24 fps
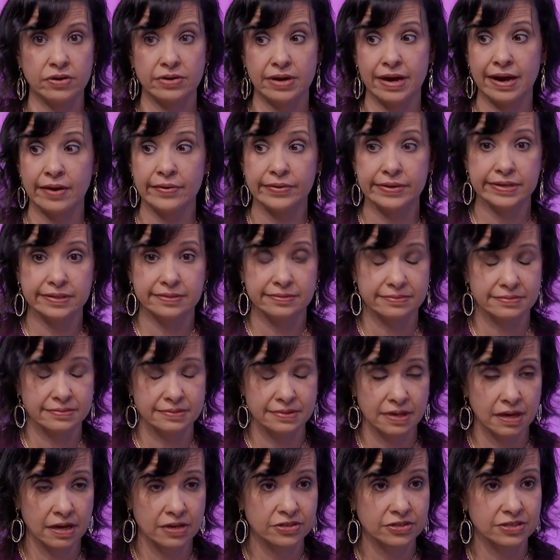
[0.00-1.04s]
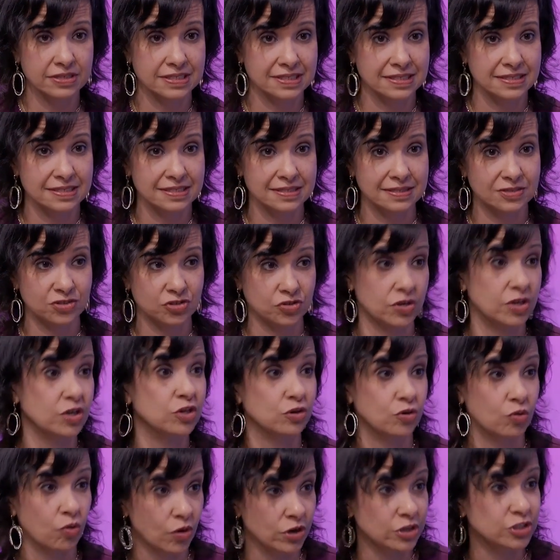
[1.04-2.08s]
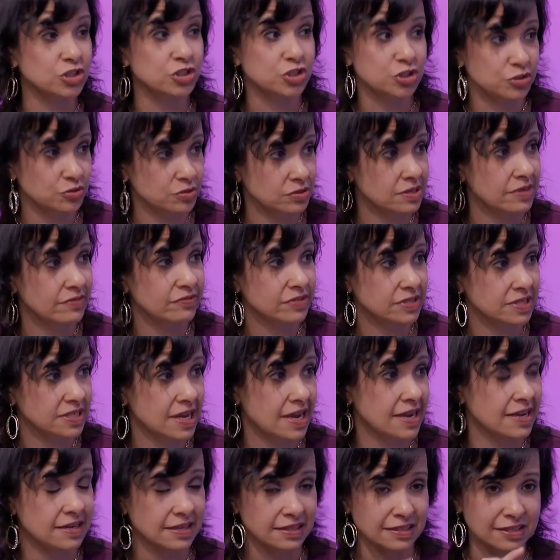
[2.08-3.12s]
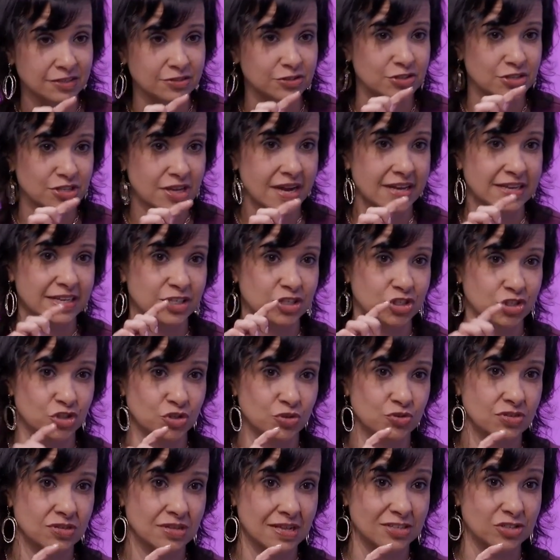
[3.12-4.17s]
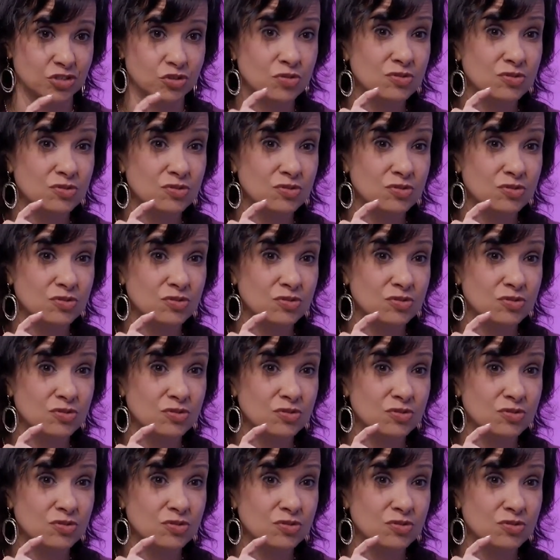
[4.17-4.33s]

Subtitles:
I don't know how, he got her to drink her orange juice every day in a little tiny juice glass.